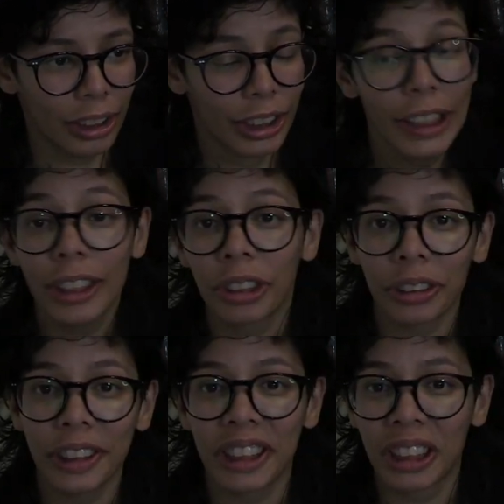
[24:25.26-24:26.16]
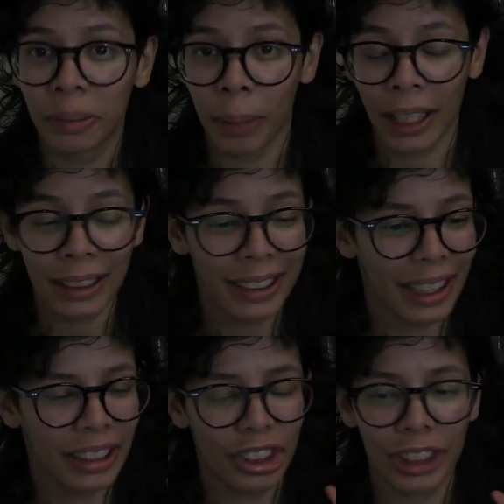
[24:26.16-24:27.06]
disrespect
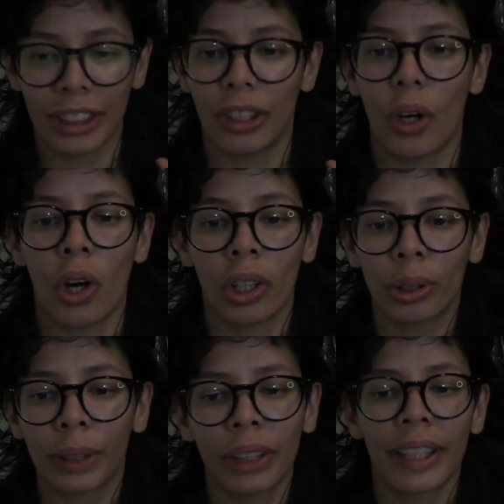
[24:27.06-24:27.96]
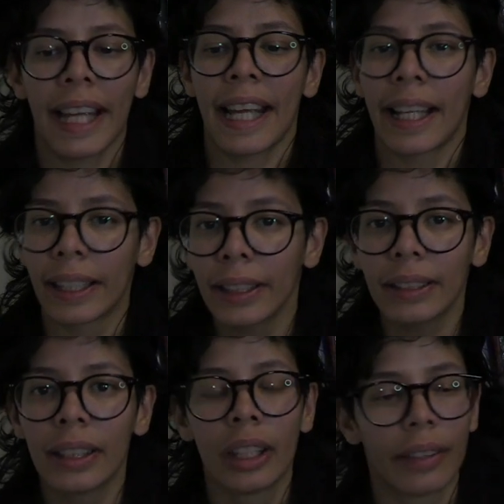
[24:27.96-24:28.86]
and just all around hate
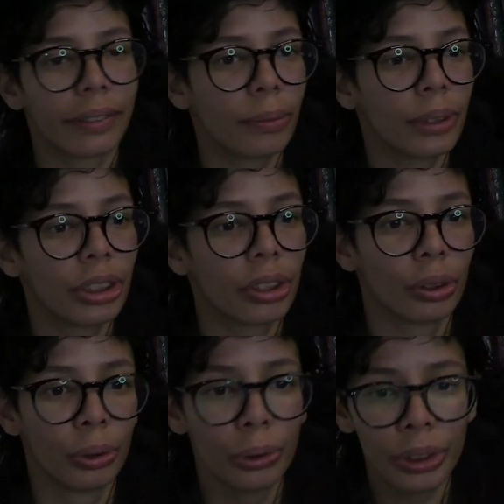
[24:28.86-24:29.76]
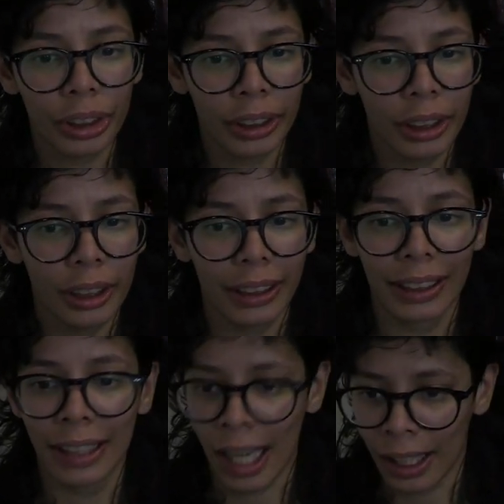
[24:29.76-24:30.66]
from this loser
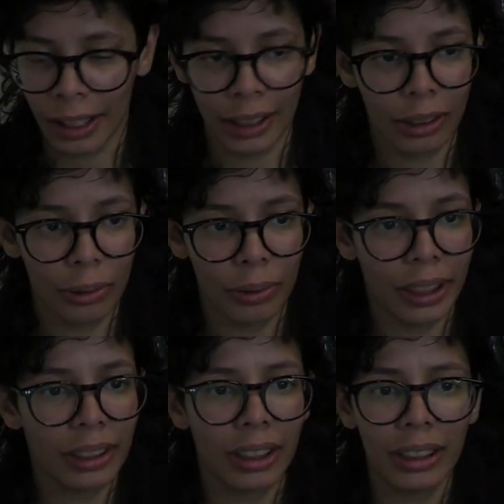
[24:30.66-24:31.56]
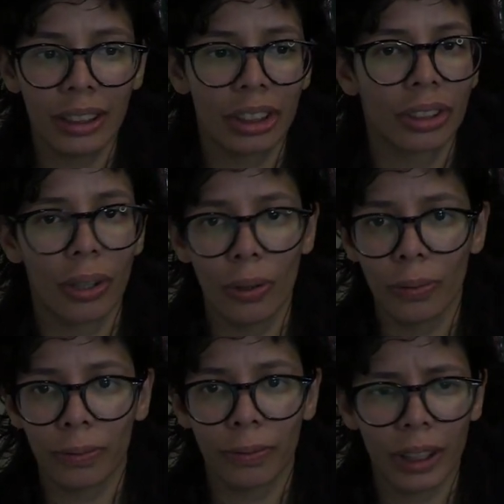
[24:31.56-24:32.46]
guy who thinks he's so
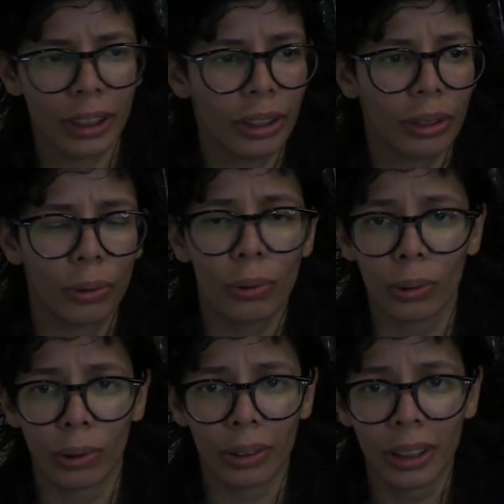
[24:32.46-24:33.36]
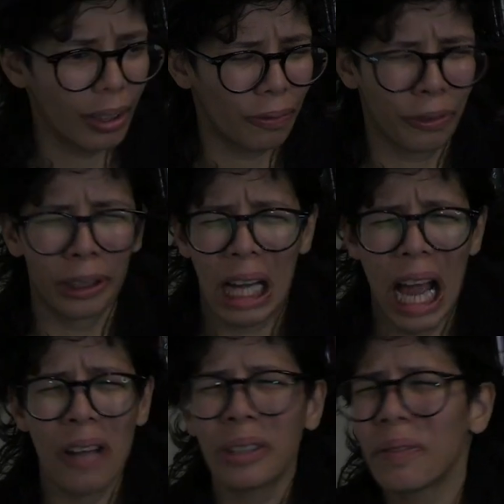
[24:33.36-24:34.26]
fucking cool for,
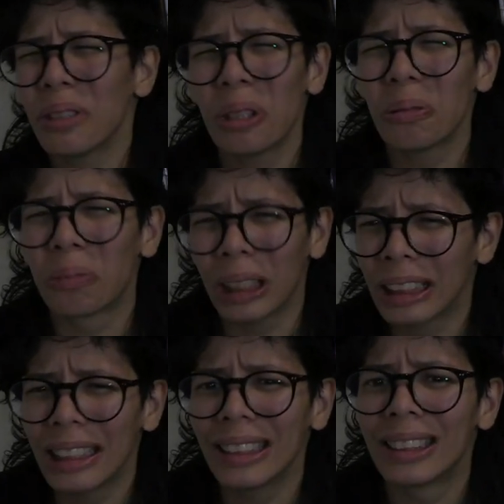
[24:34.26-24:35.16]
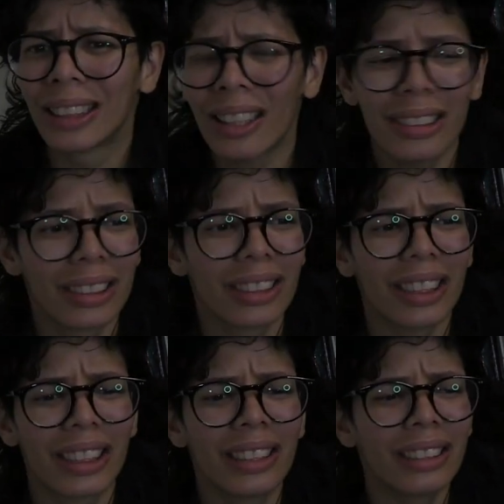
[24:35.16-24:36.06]
I don't even know what he does.
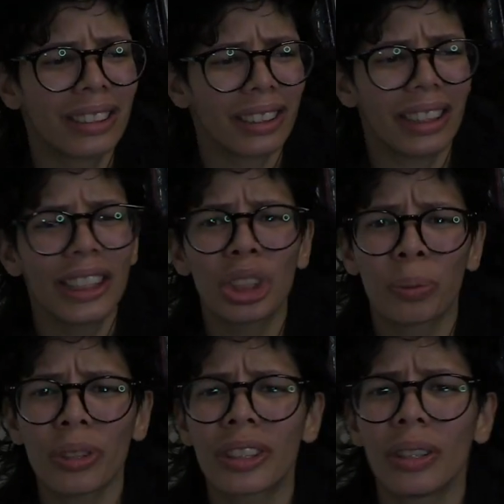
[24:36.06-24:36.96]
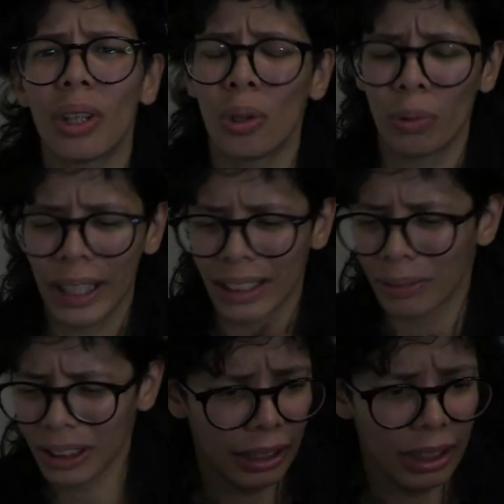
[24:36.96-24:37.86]
He's supposed to, oh wait,
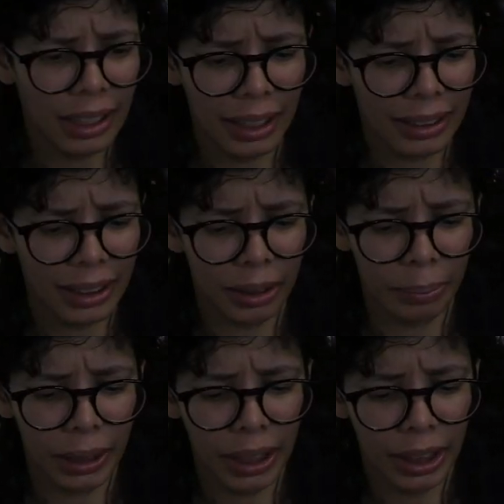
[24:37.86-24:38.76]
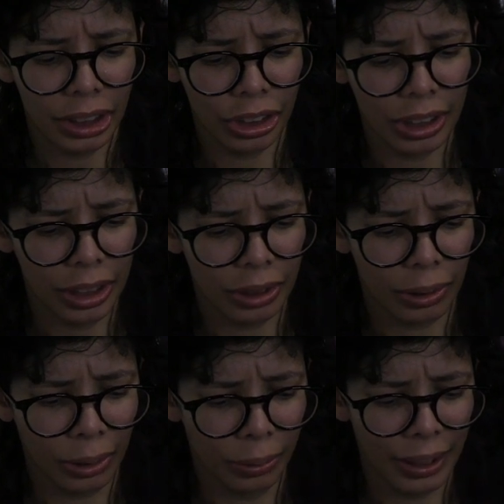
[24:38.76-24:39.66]
what, he has like a PhD
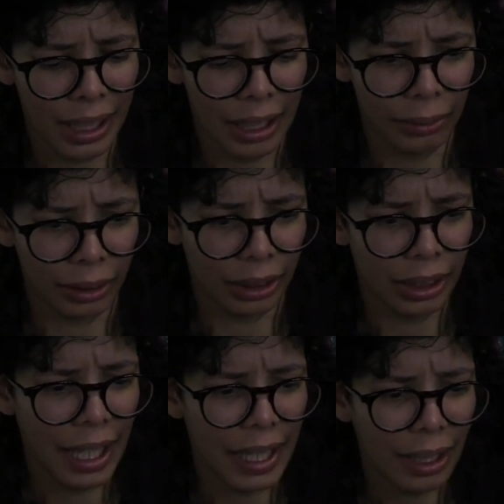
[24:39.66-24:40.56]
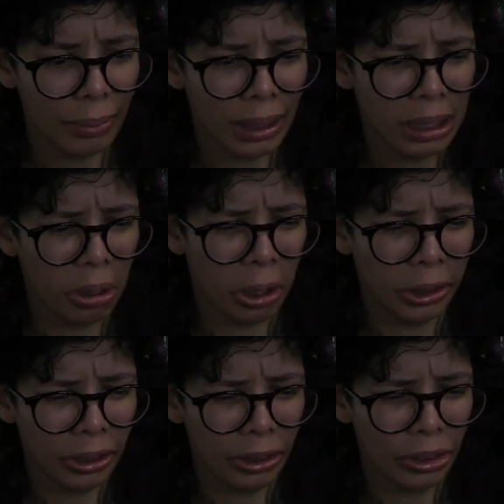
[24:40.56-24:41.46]
or whatever, and I'm like,
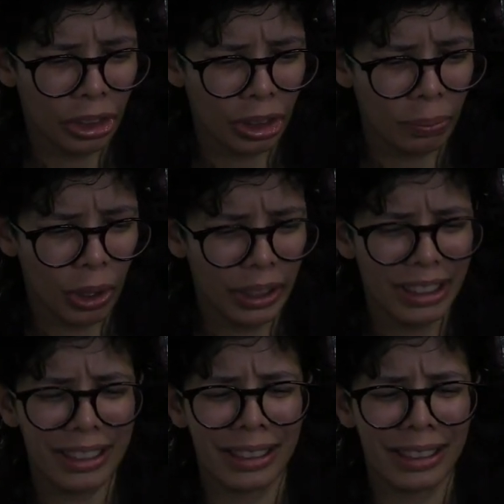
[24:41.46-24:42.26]
aren't you he's a